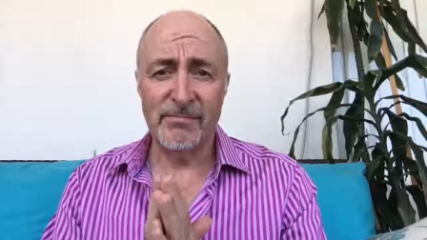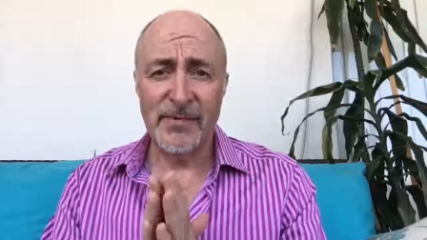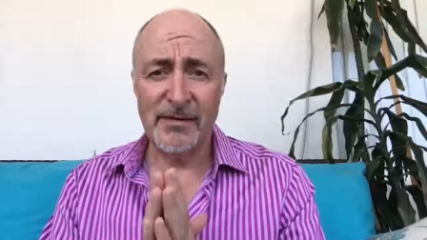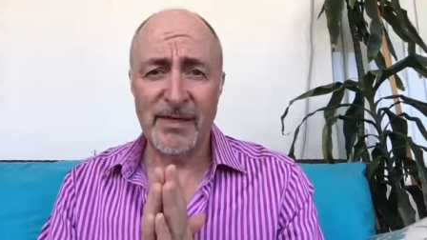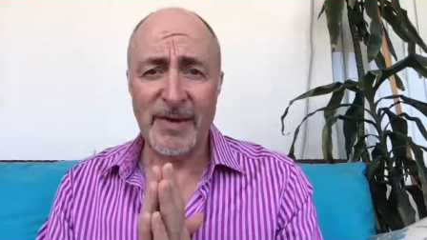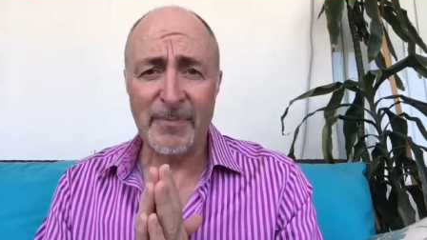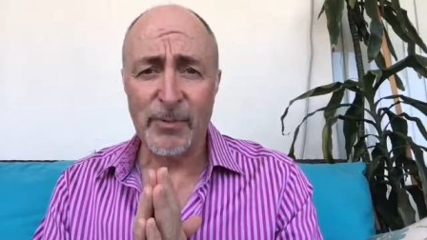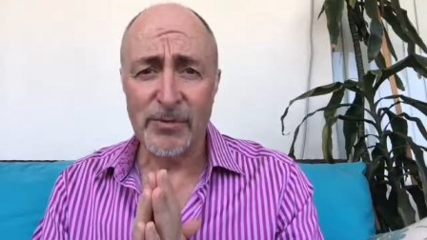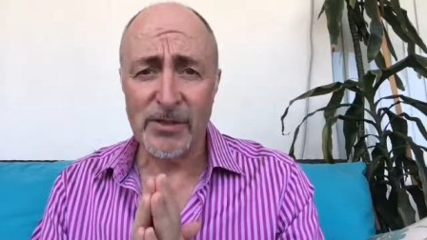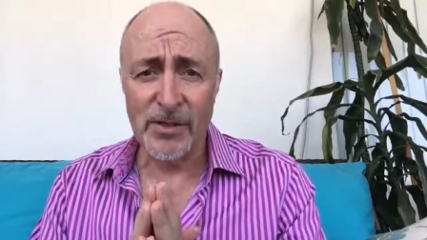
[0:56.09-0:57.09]
how's them
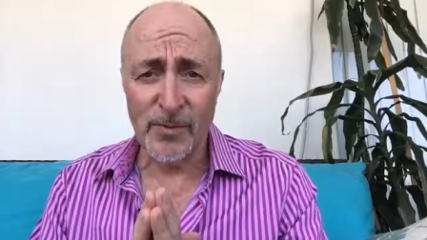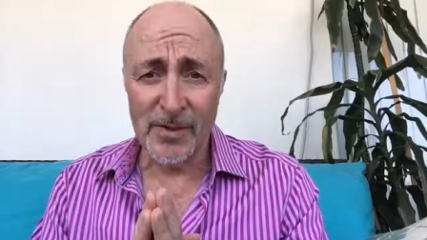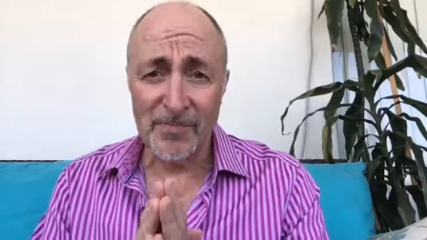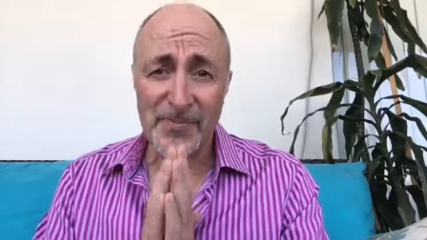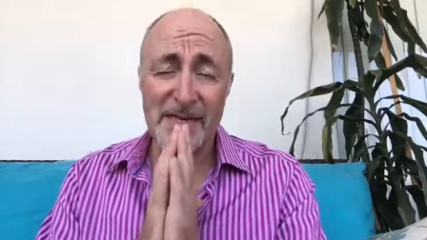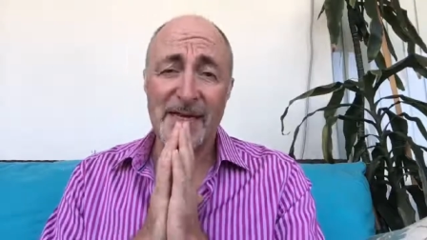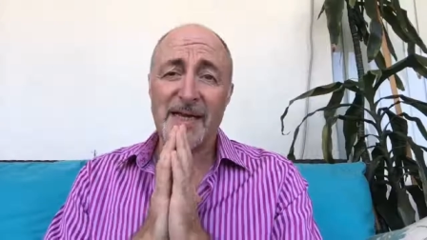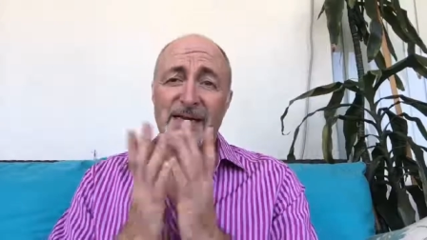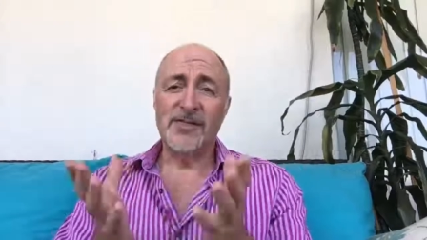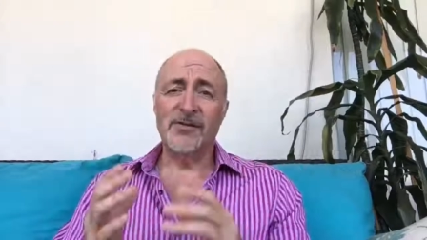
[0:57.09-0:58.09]
apples, as it were?
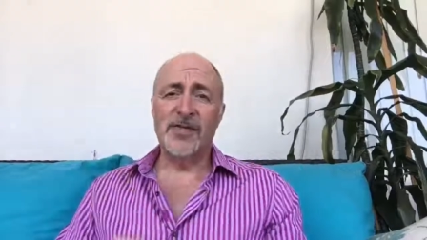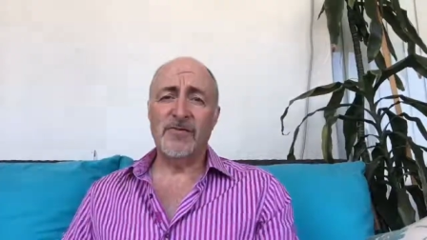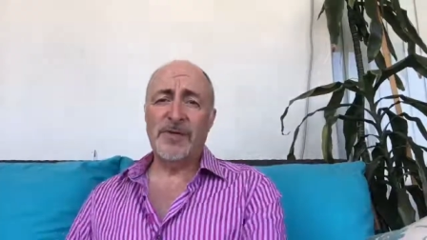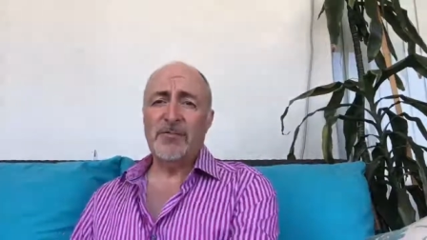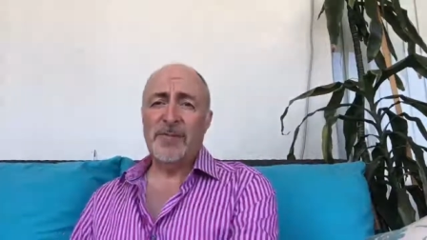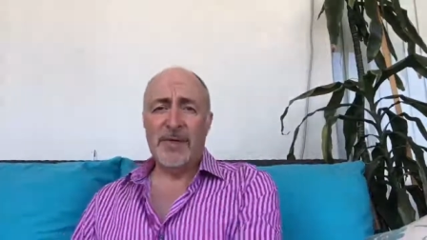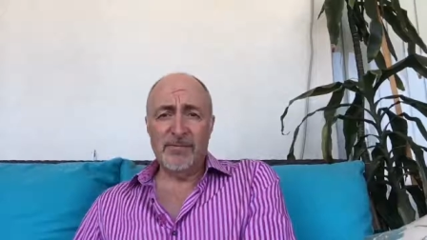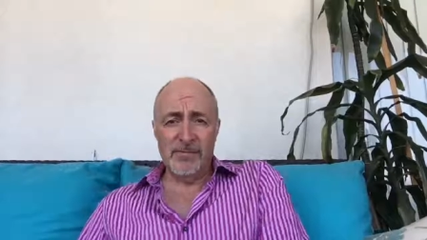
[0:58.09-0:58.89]
So thanks for being with me.